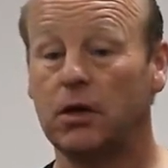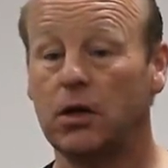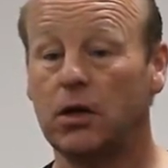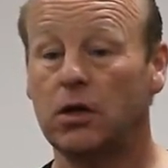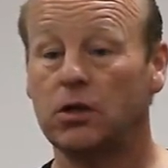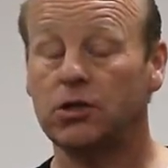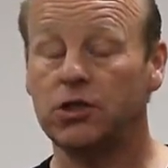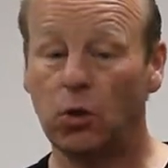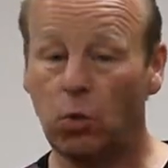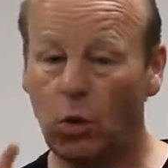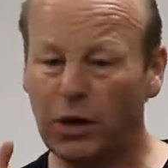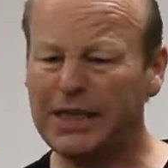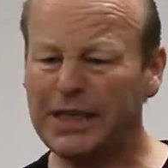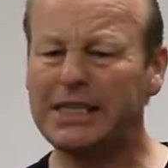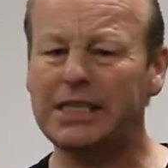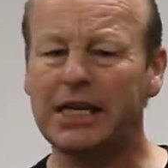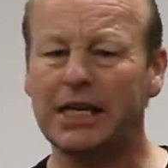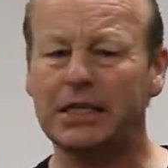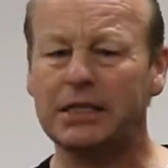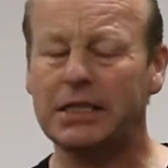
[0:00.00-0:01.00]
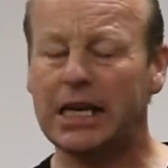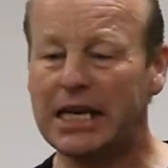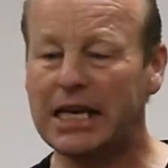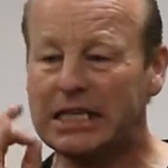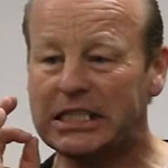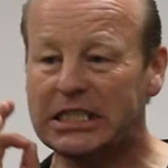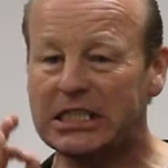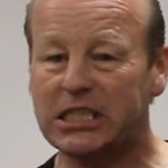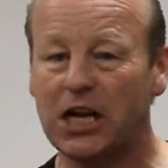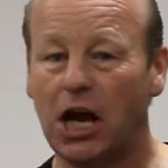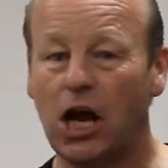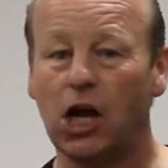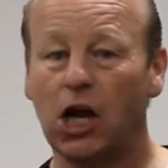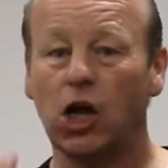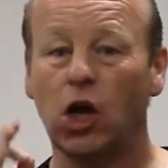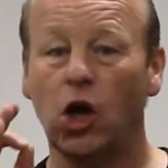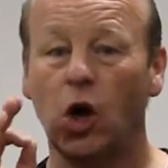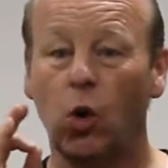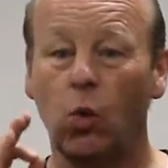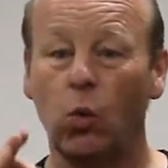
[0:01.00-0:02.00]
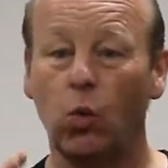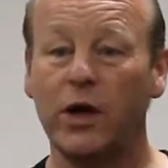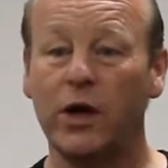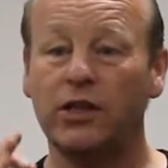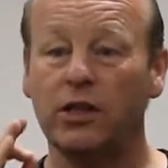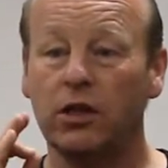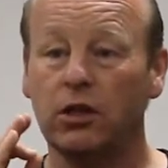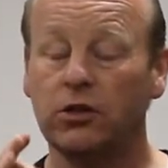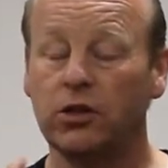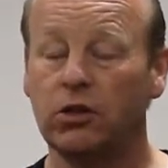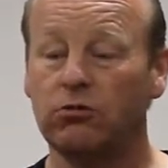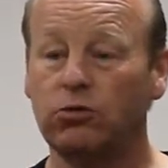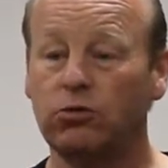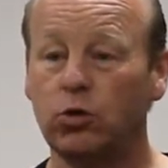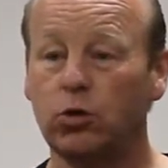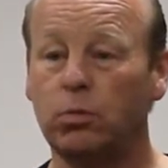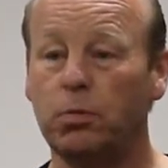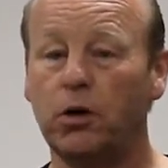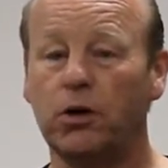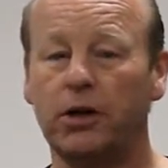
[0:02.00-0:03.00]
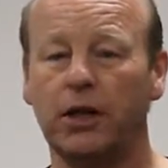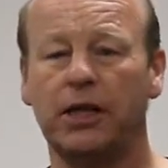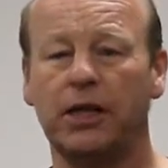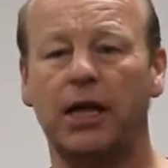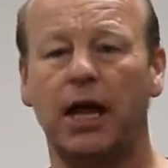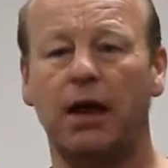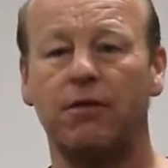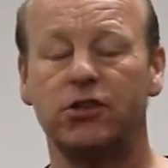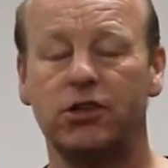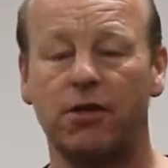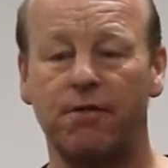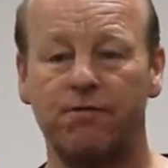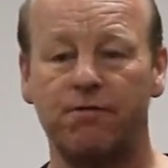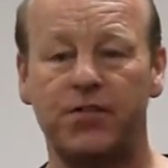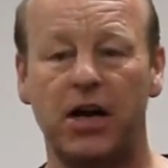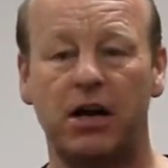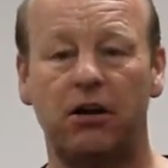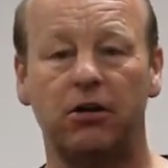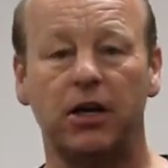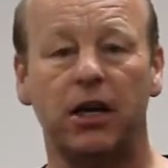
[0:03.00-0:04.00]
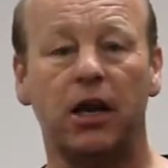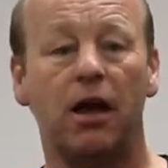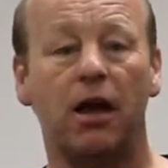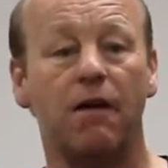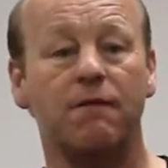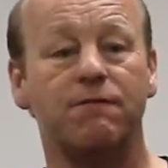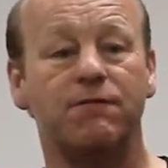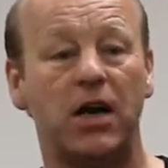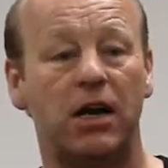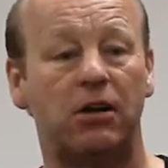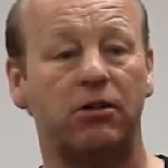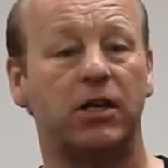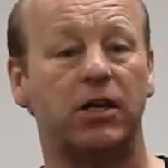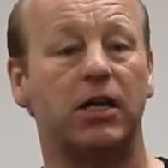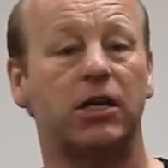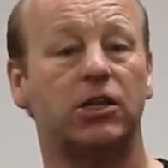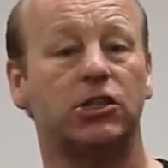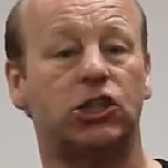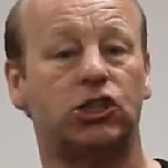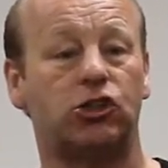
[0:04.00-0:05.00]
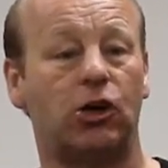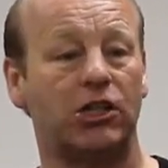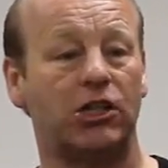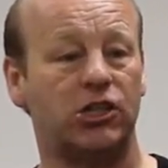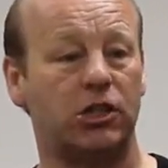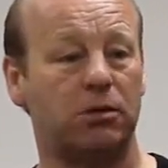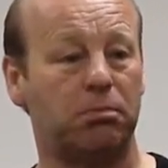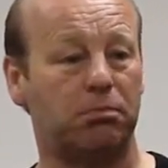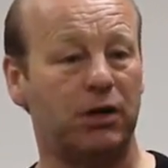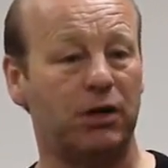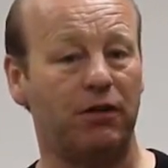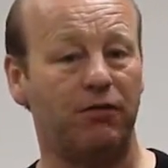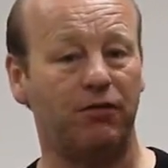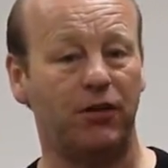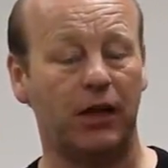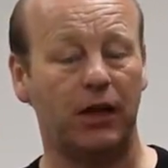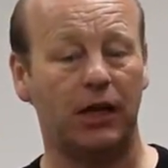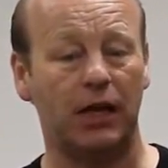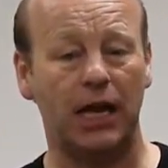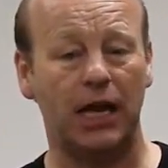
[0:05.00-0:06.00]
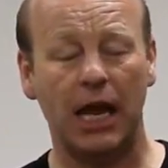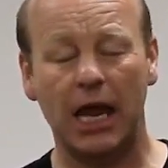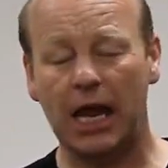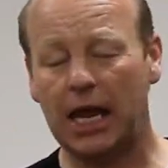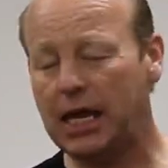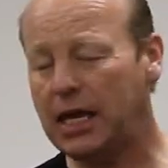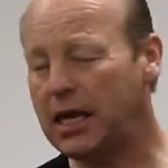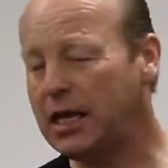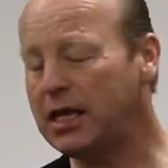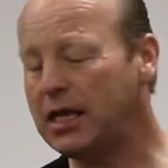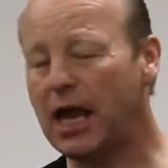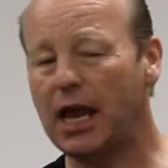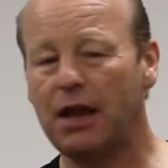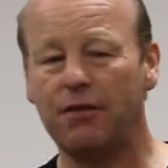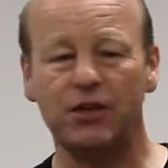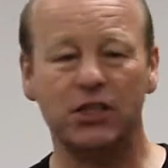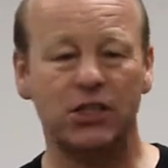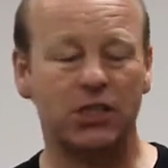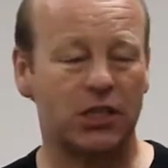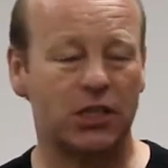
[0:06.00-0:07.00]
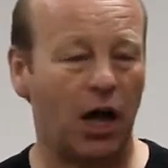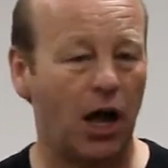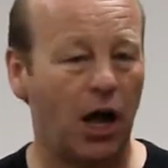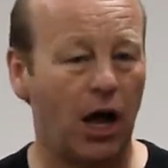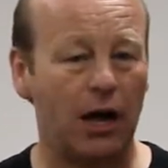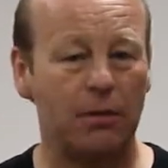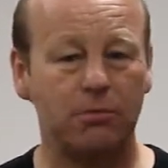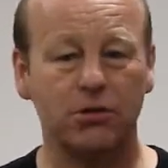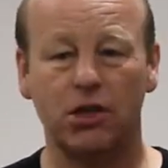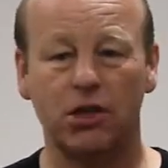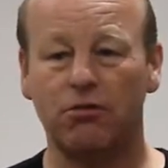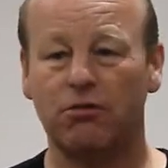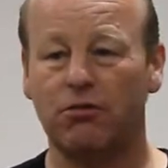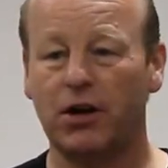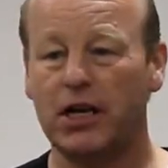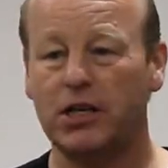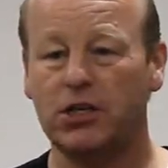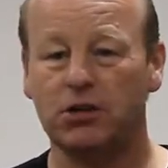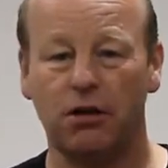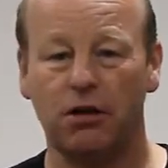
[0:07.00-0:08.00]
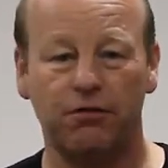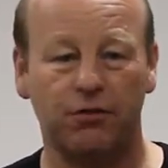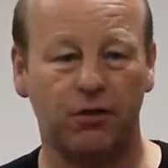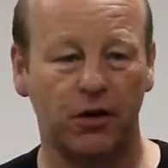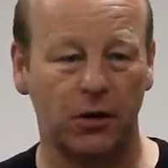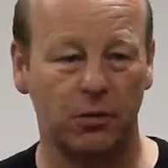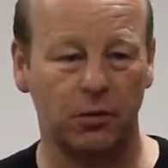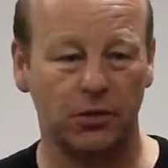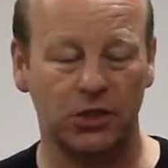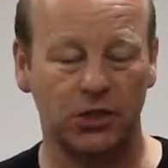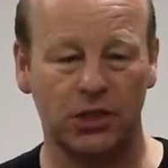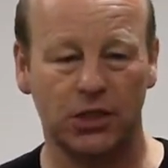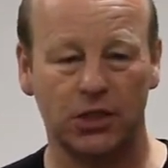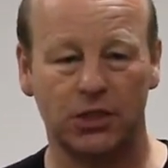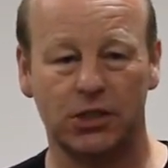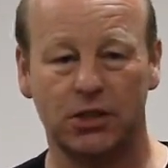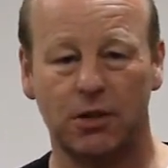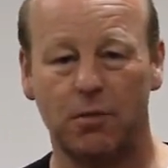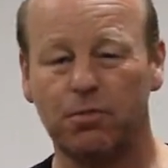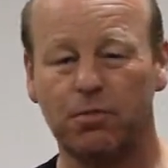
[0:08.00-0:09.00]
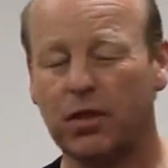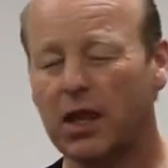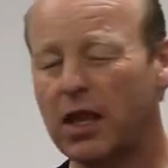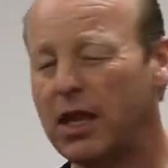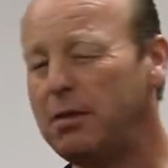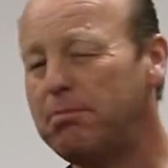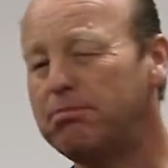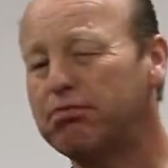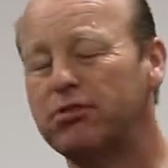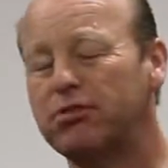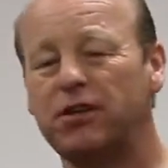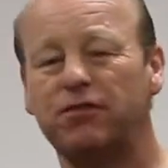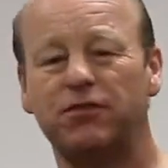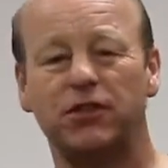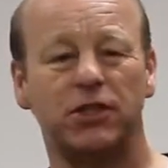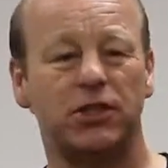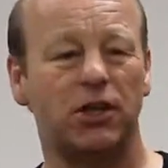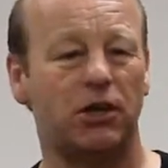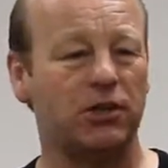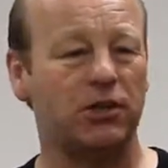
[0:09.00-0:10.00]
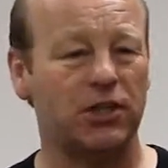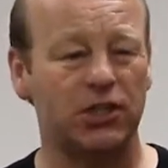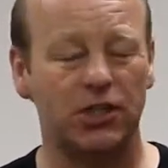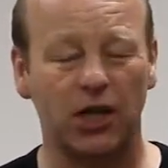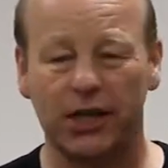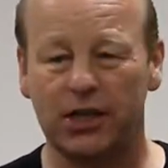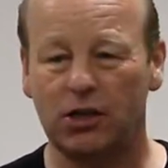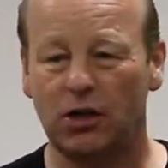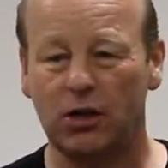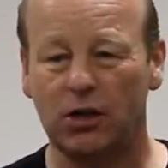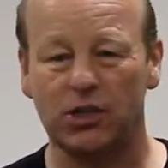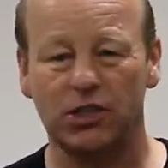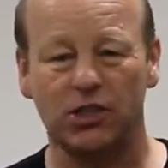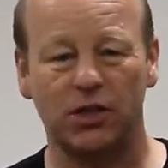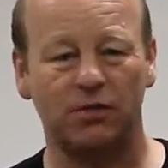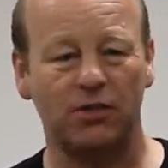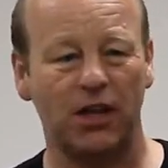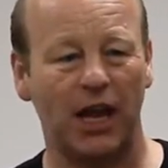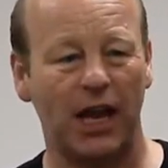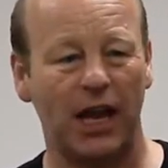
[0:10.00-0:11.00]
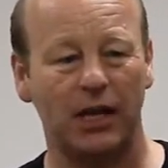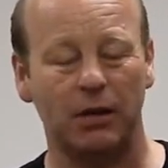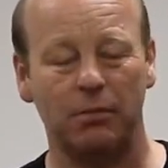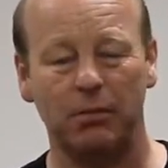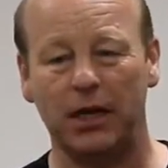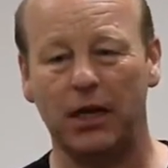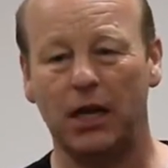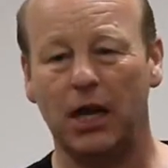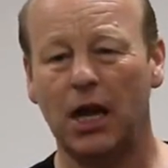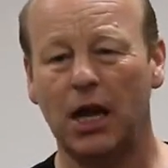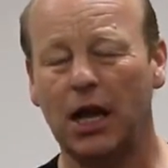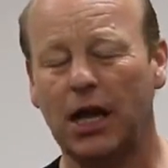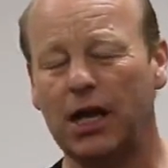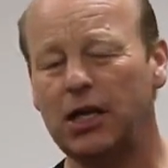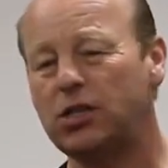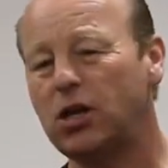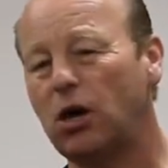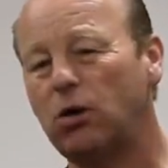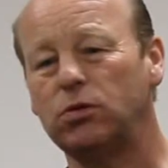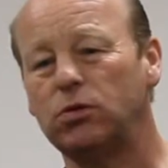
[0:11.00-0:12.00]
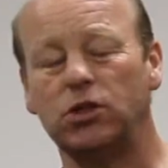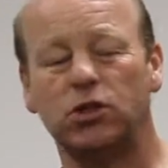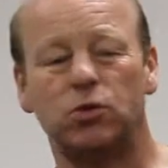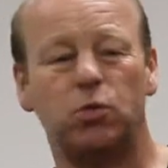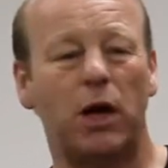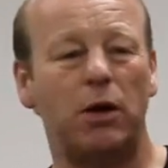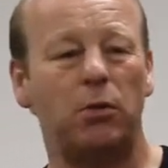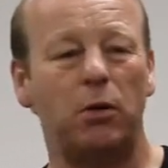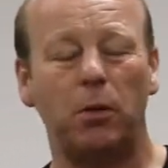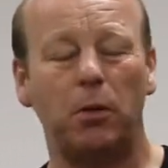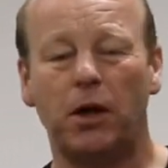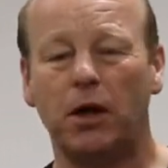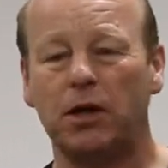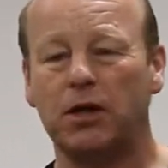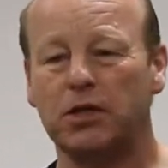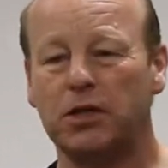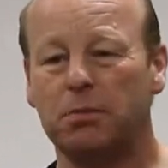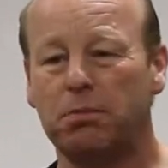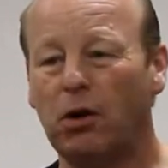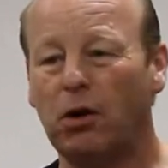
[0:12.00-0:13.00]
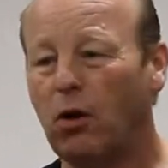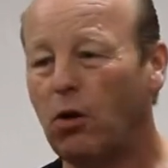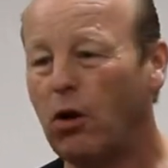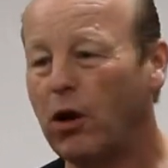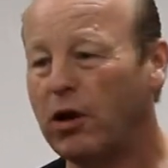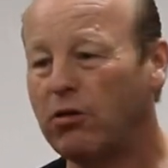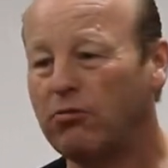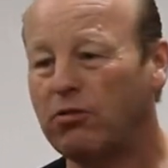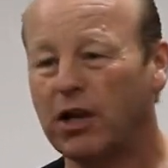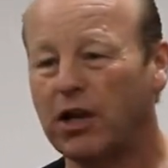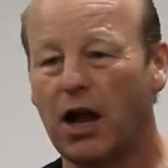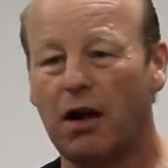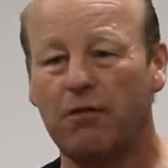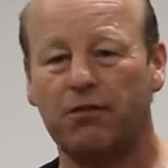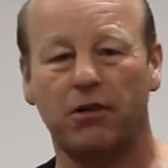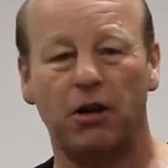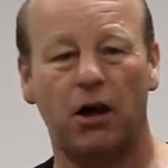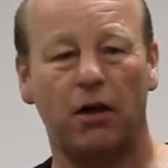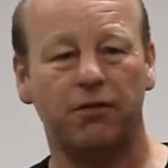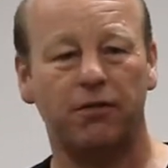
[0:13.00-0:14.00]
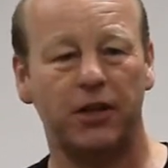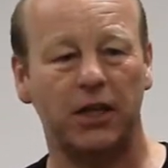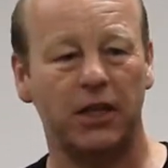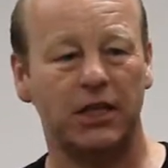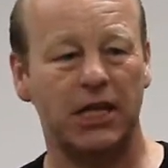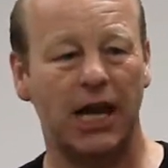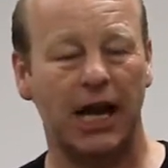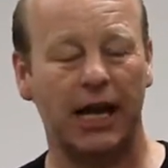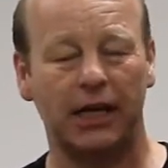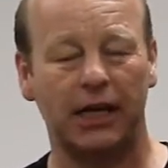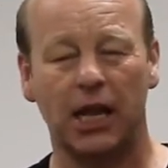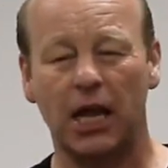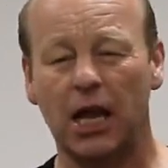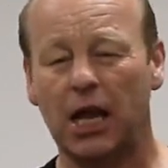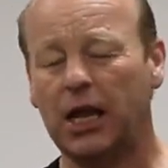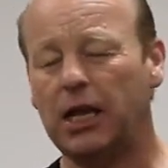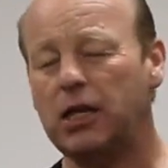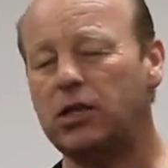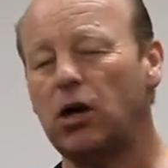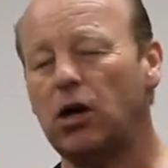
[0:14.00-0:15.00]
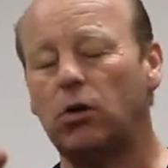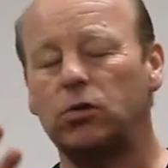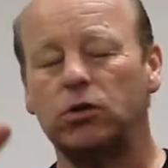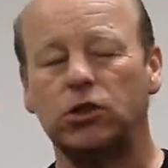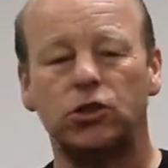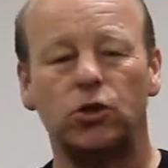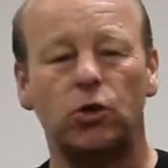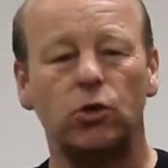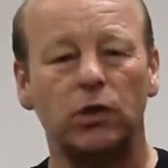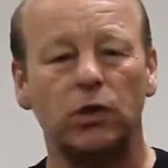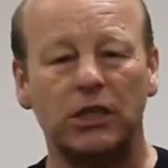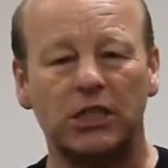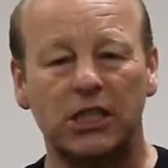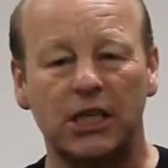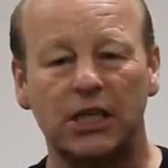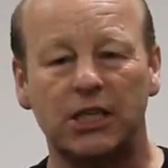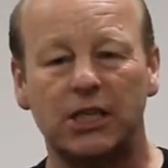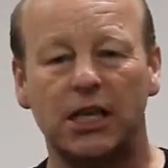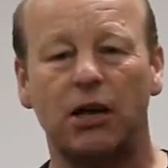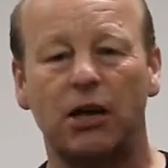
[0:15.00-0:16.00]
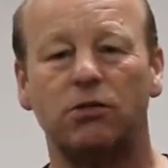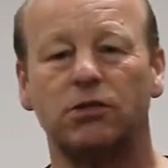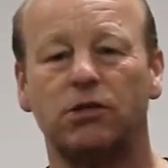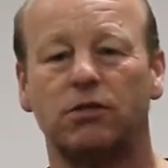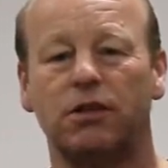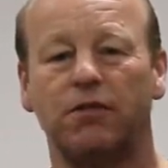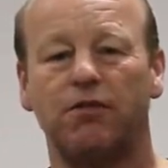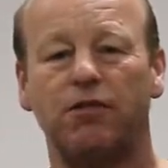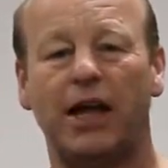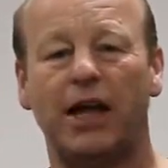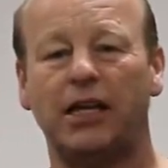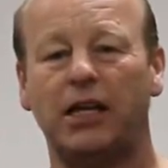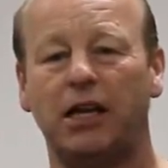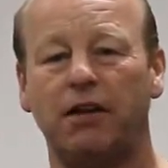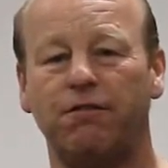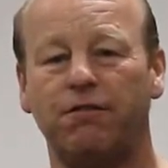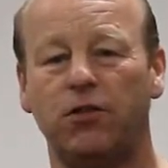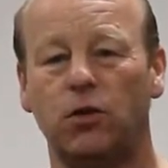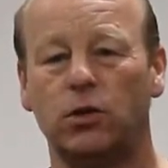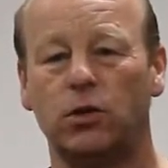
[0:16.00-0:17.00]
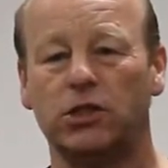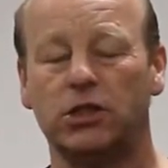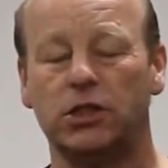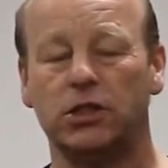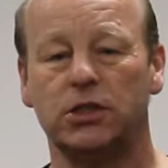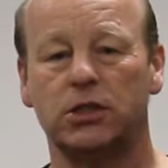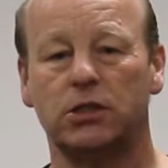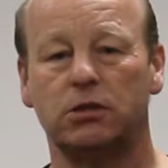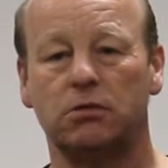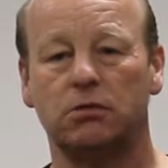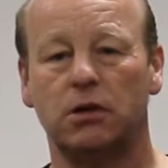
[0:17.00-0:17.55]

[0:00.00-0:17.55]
So what he did, he stuck with the rule book, and he gave us a very structured briefing. He gave us times and radio frequencies. He briefed us on the psychology of the enemy. He told us where we were going to deploy and recover after the attack. He told us all the details of the flanking forces.